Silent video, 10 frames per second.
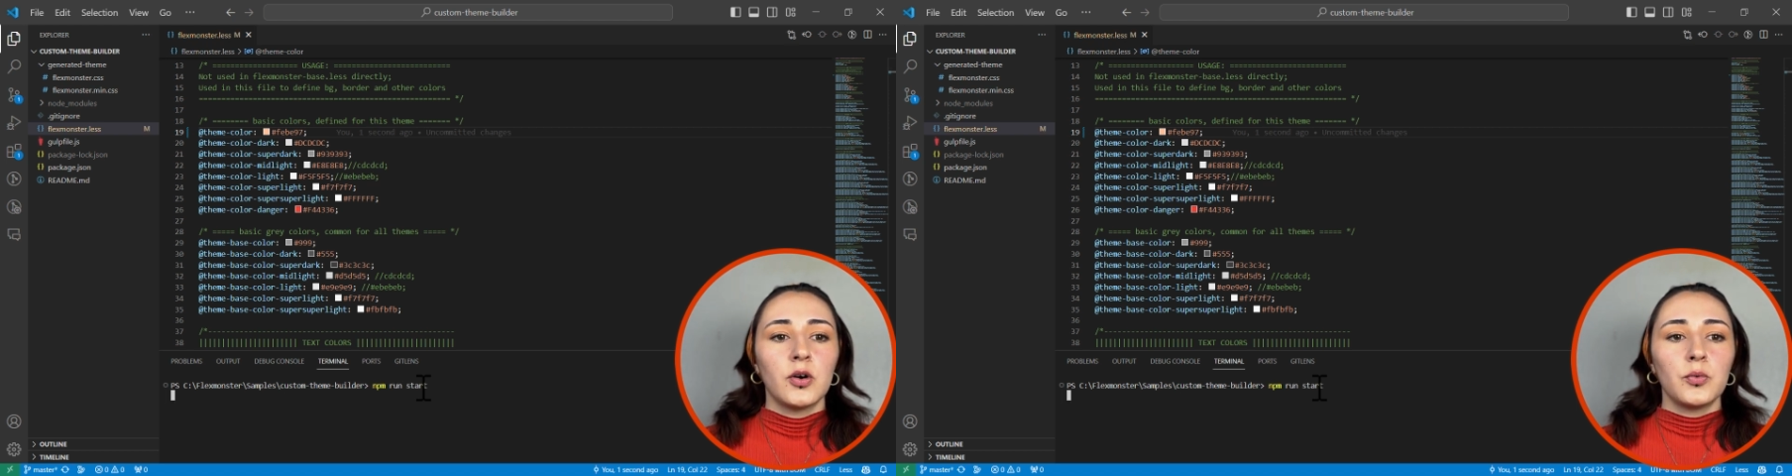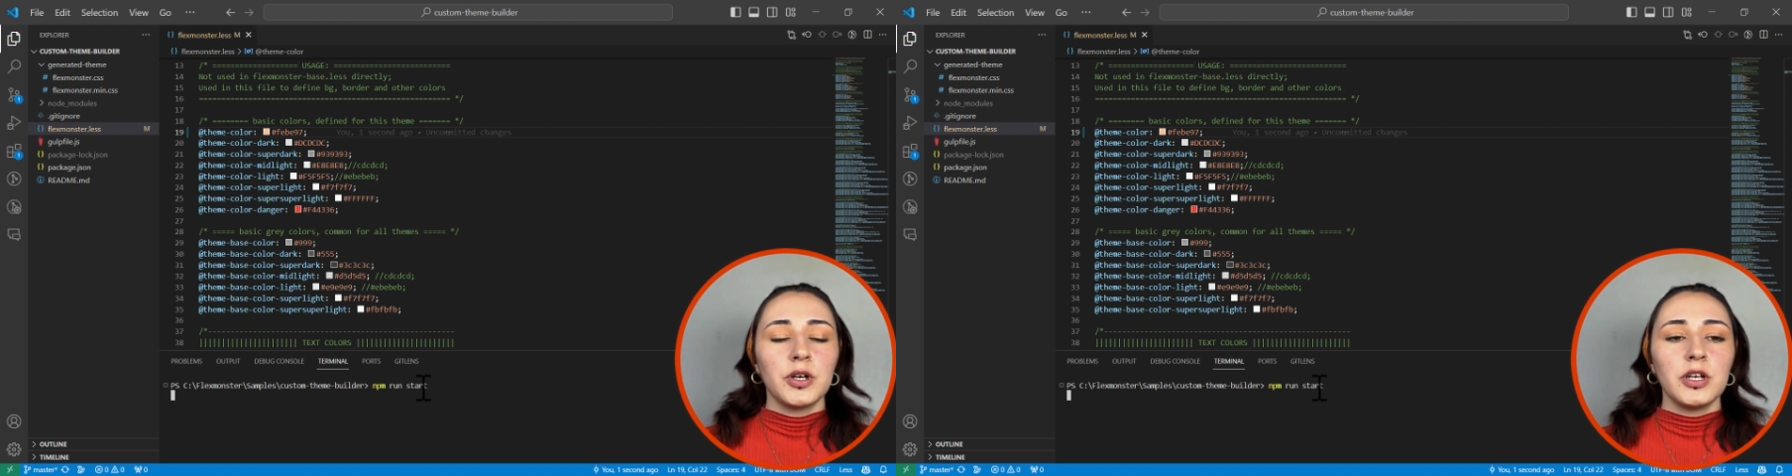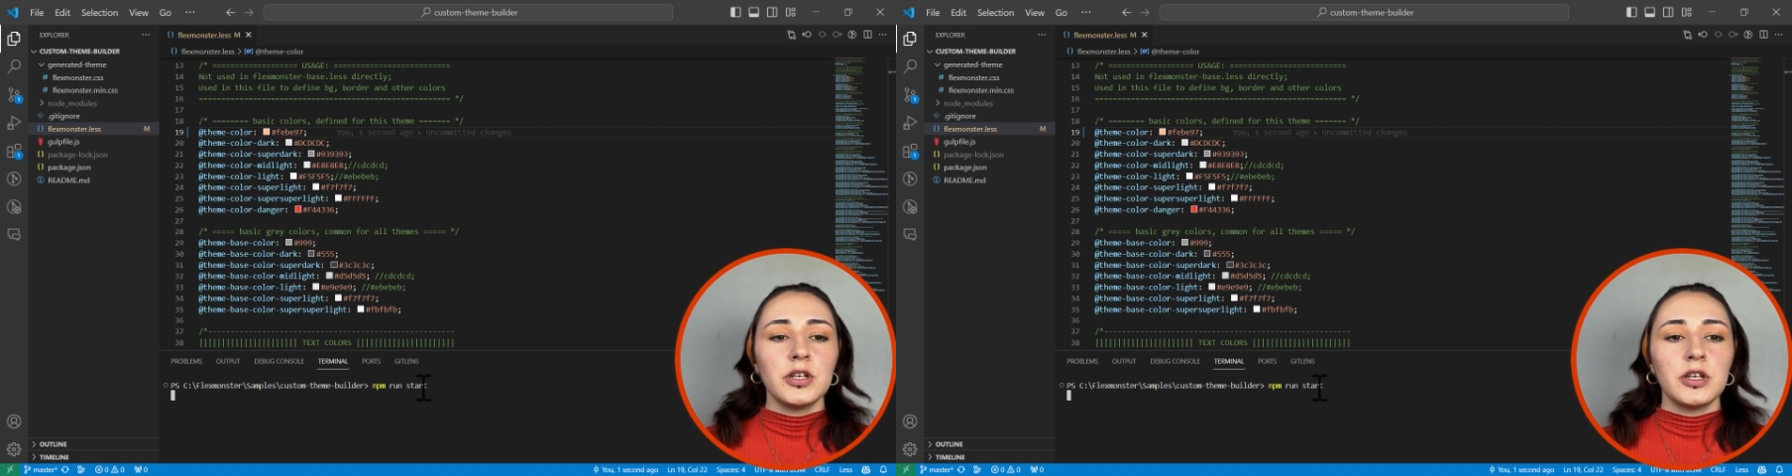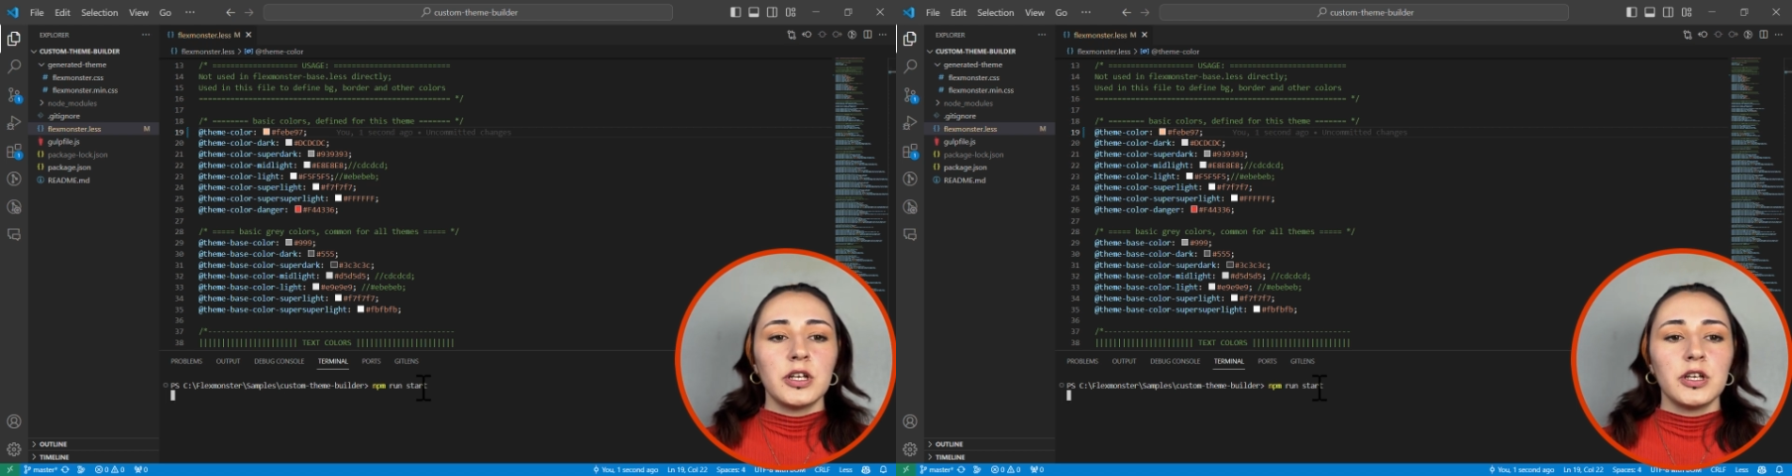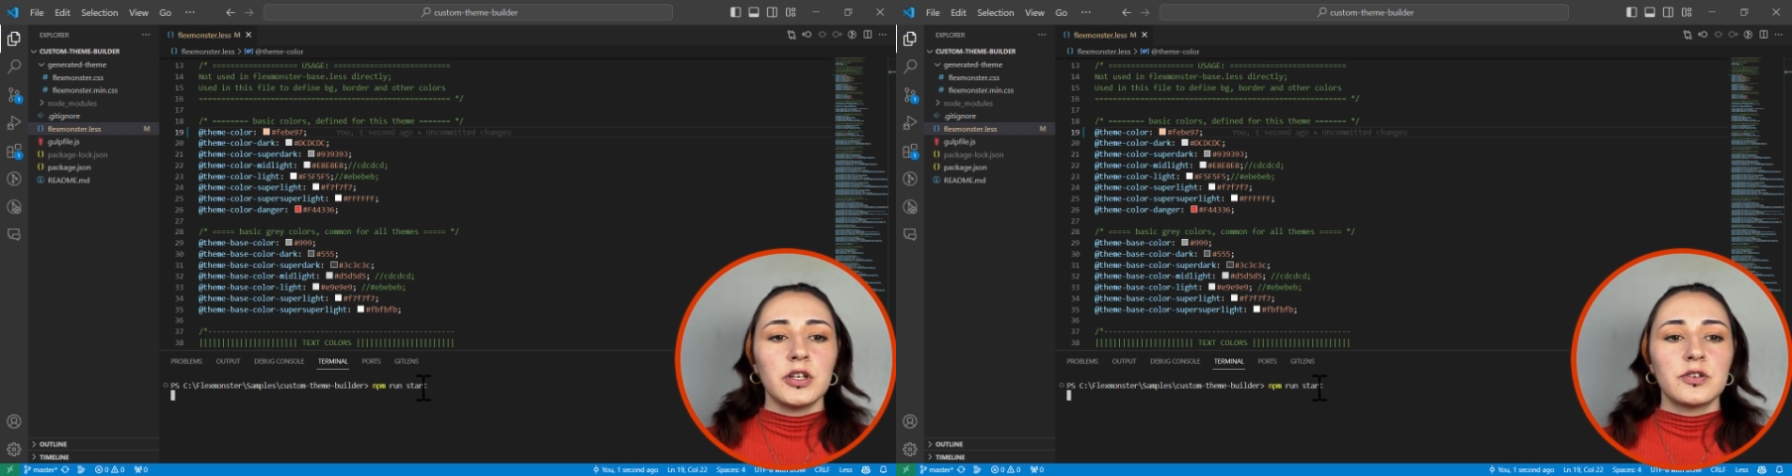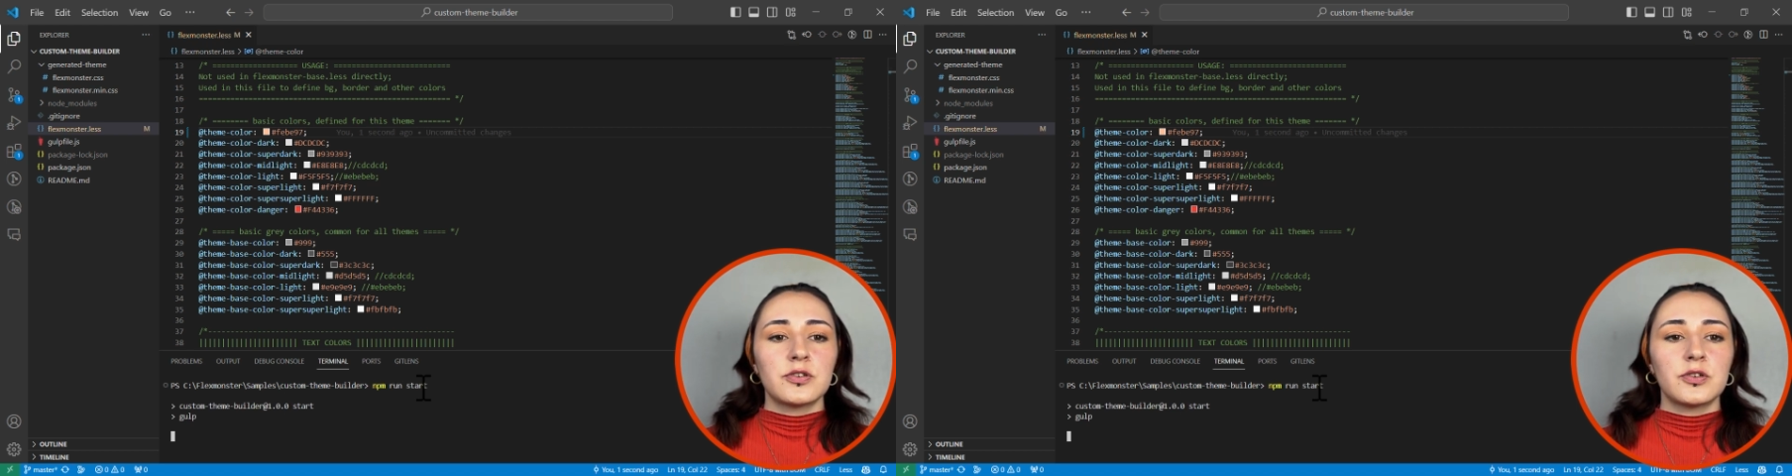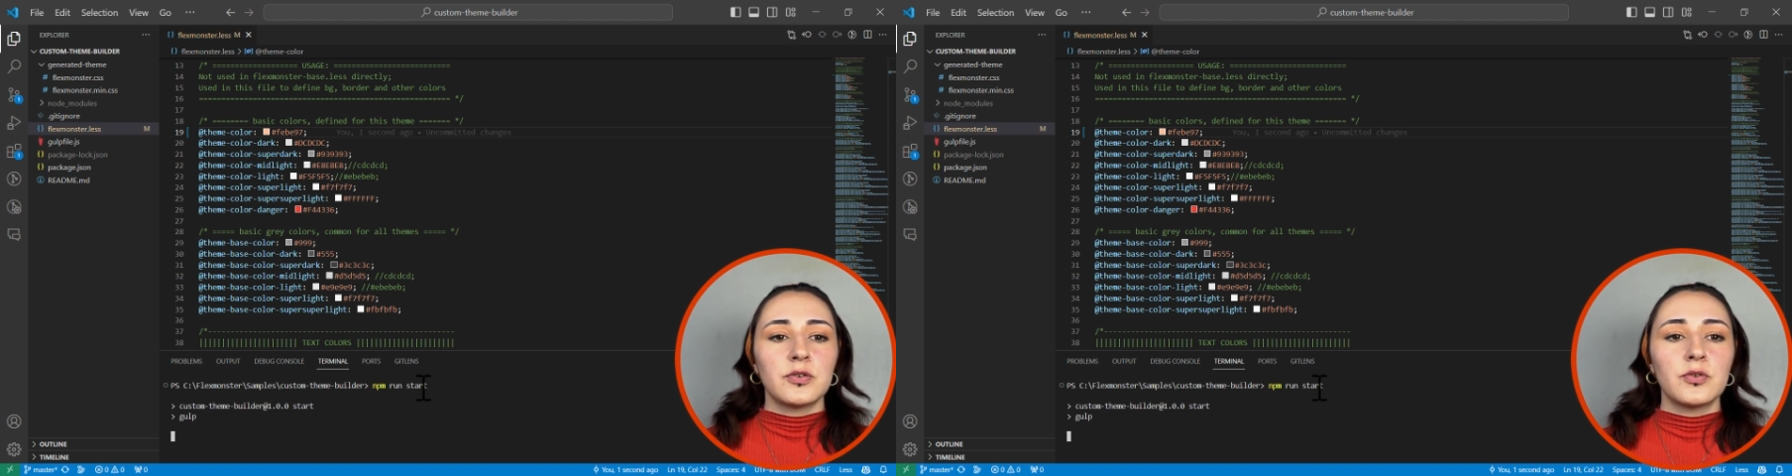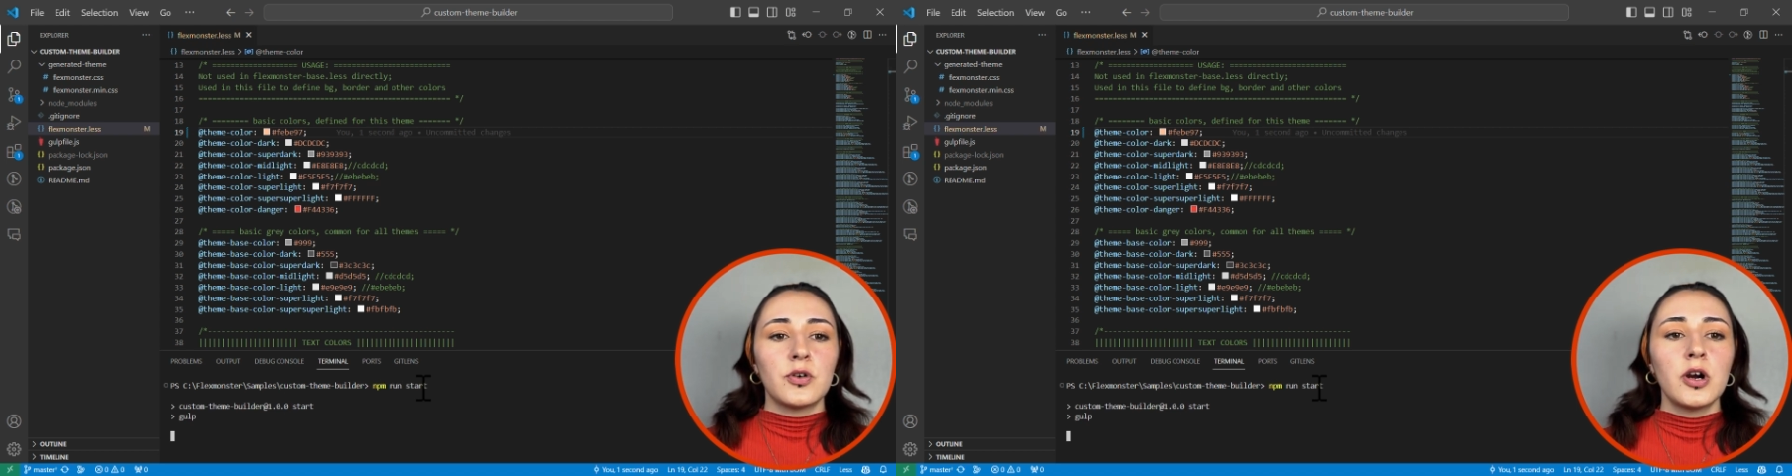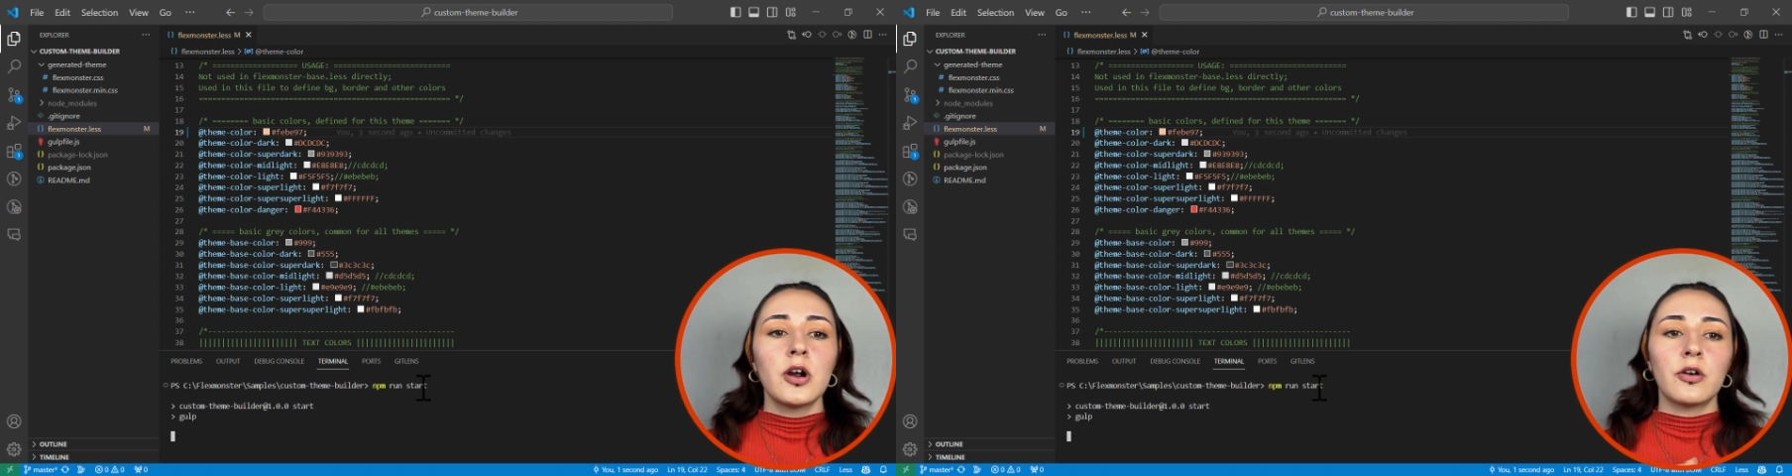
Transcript: we need to